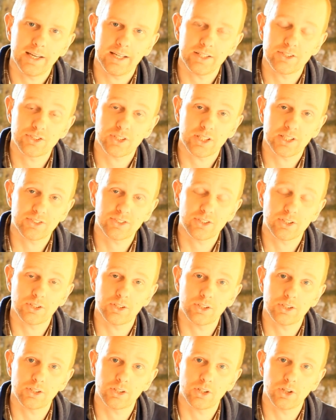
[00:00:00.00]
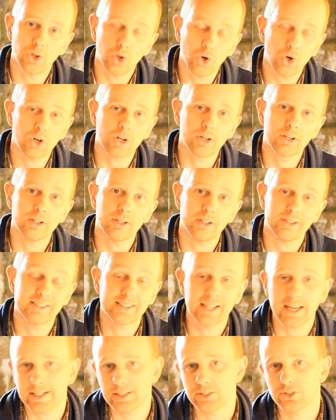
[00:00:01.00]
it's to look and
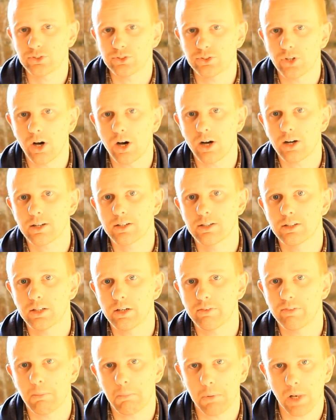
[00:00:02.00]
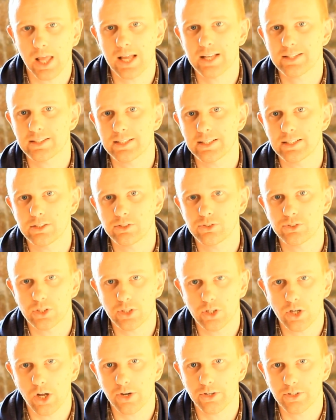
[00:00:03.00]
take stock of the blessings
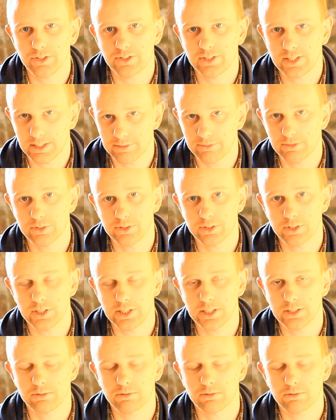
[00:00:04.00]
that God has given to the